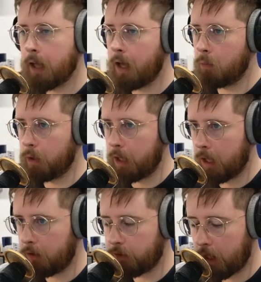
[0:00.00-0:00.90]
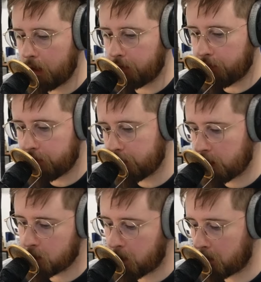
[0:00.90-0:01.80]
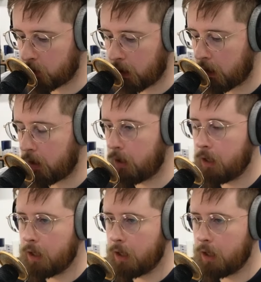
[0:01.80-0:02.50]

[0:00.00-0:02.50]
and we have a 15 inch MacBook Air